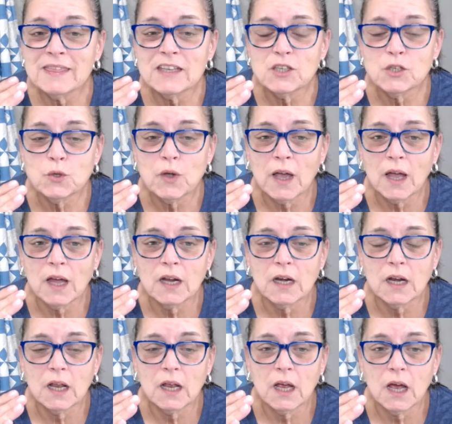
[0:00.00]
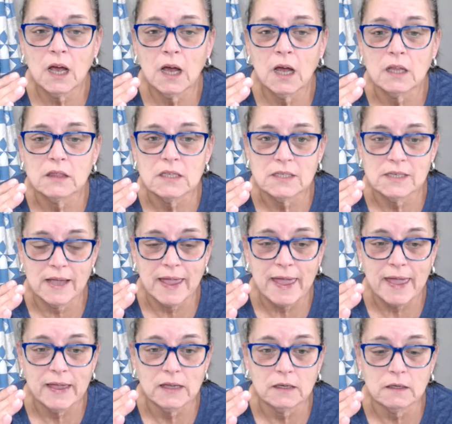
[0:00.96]
then you cut on the
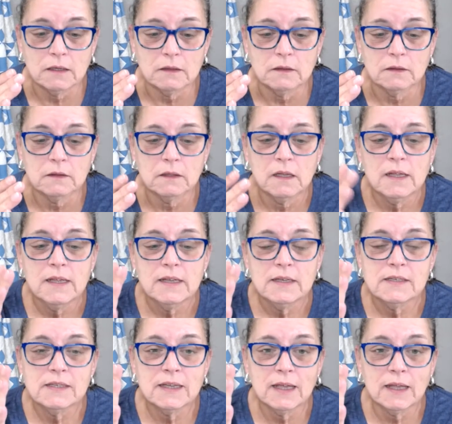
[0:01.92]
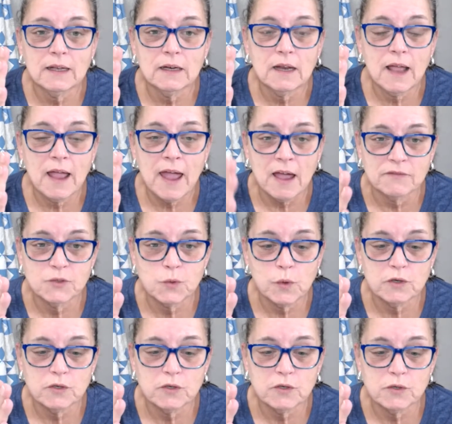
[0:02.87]
diagonal to get half
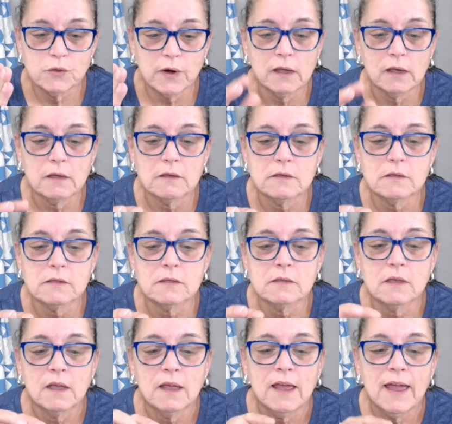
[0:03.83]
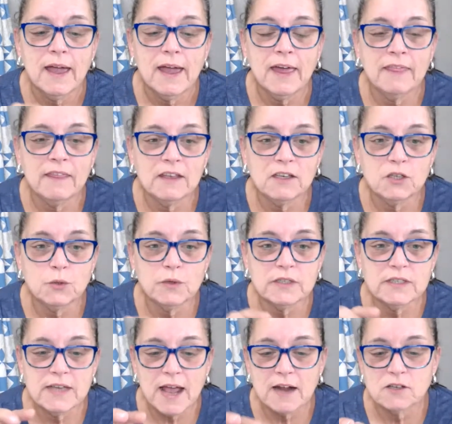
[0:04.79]
square triangles, and then you
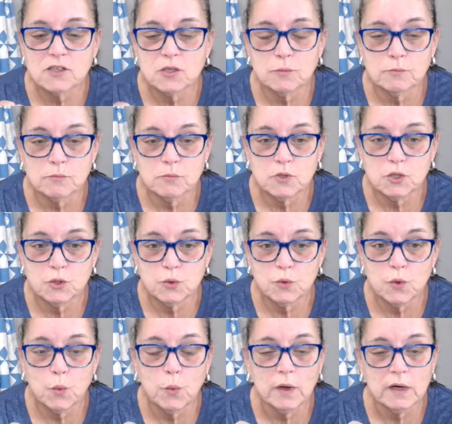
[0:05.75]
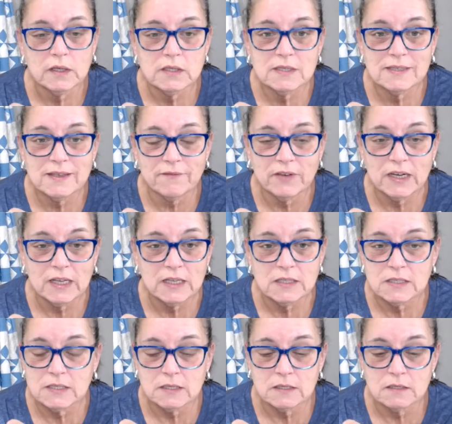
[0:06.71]
attach them to the 1
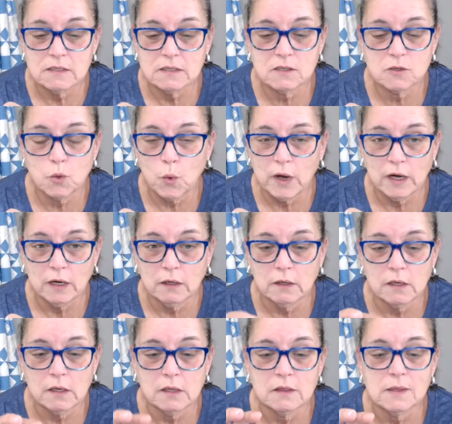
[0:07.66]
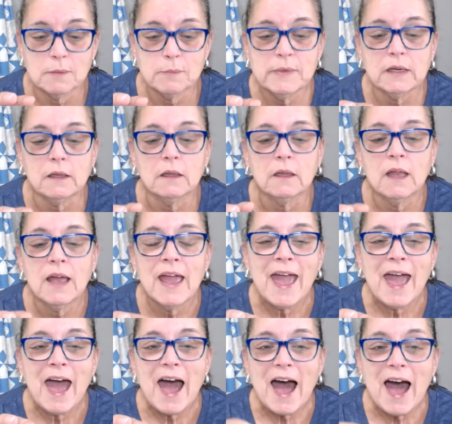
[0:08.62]
7/8" square in the middle.
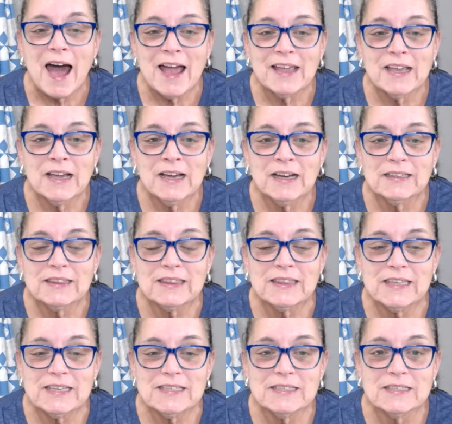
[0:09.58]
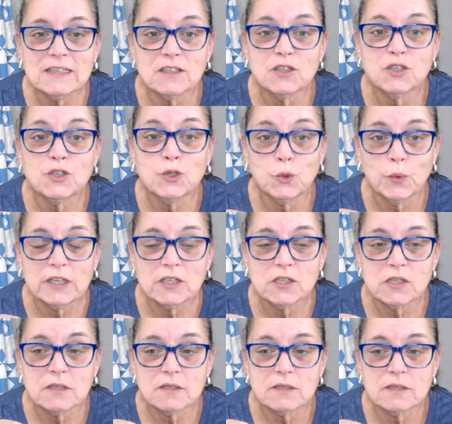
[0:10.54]
I cut these at 2
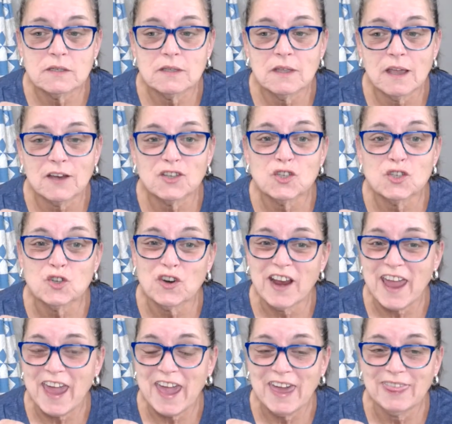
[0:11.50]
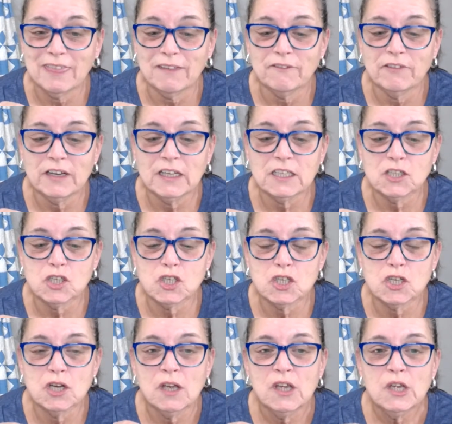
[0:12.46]
inches, the extra 1/8 of an
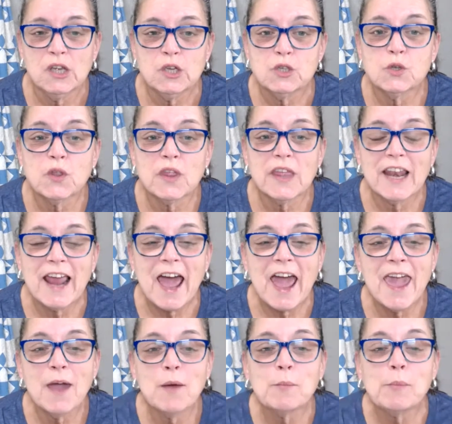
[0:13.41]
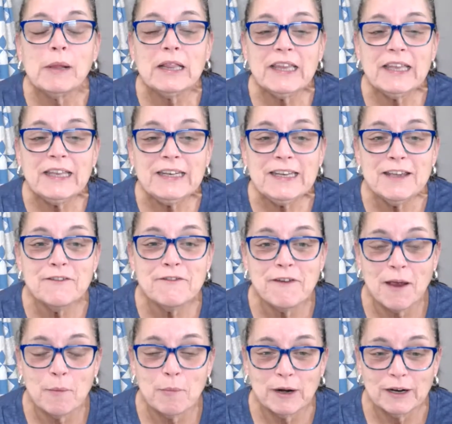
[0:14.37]
inch, so that I have plenty of
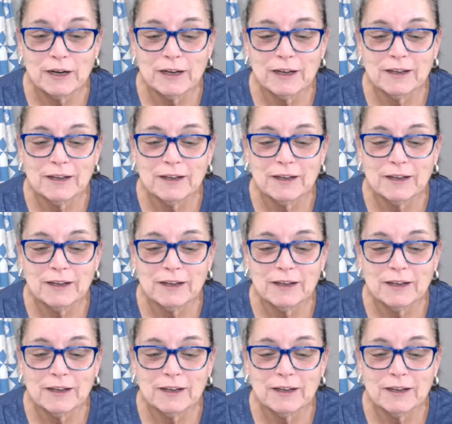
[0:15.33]
fabric